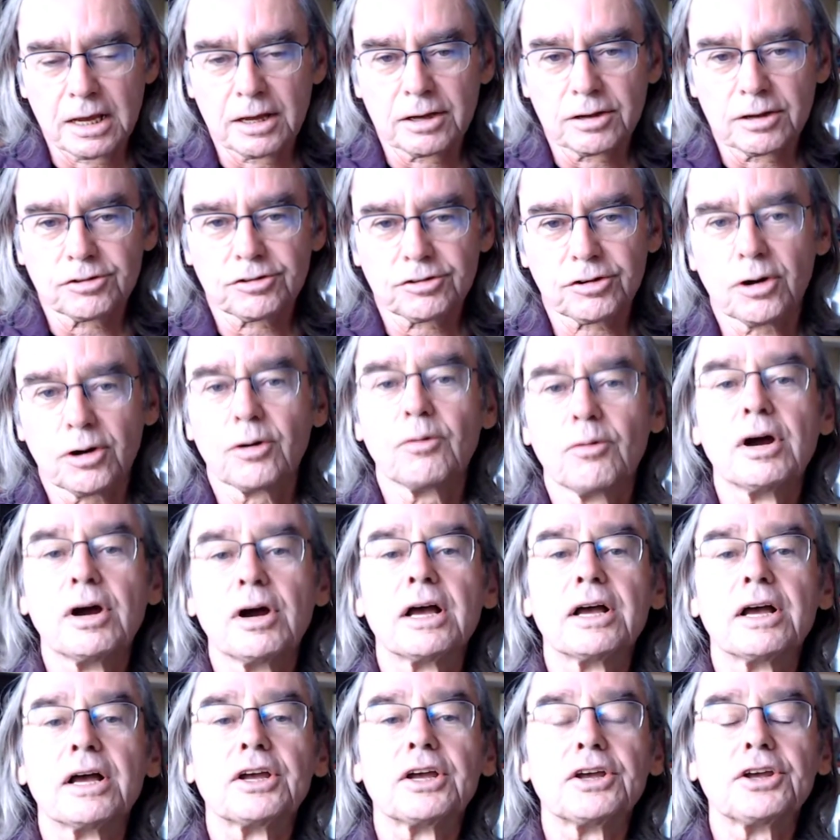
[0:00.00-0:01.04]
So
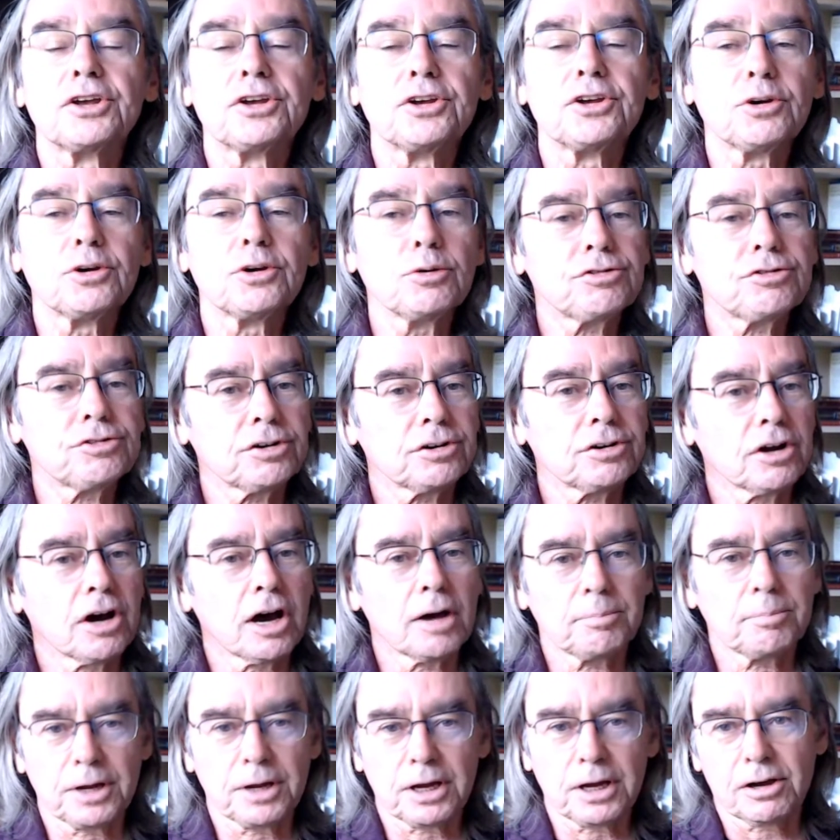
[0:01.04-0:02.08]
you should not
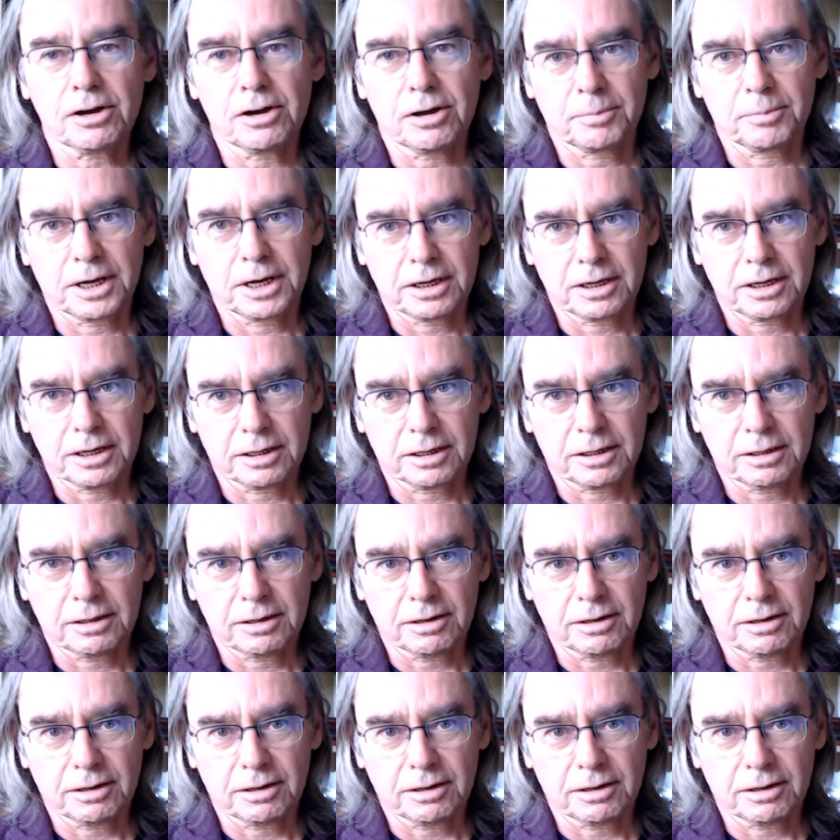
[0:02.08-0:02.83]
be commenting